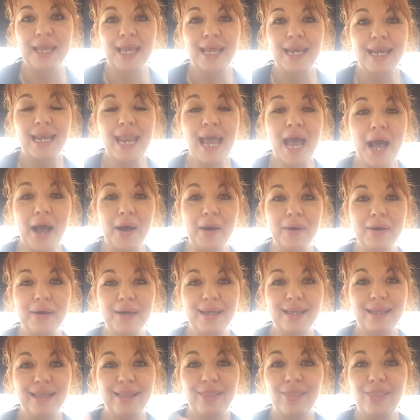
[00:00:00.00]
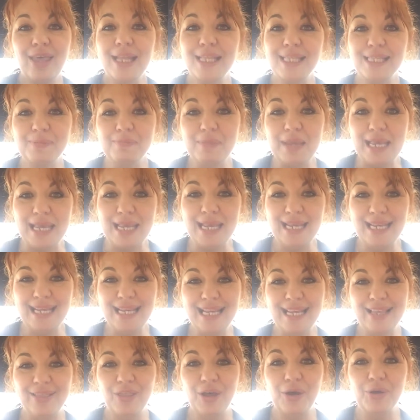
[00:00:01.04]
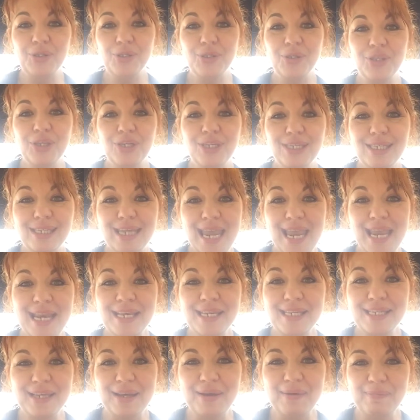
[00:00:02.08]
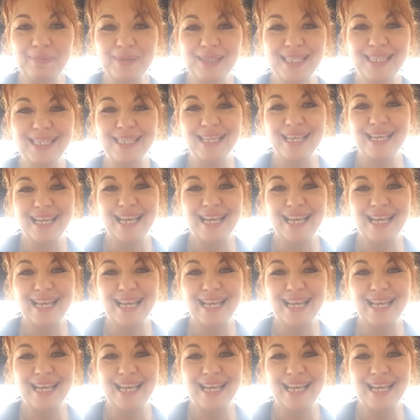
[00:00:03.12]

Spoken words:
Now, that's me. Those are the 10 tips.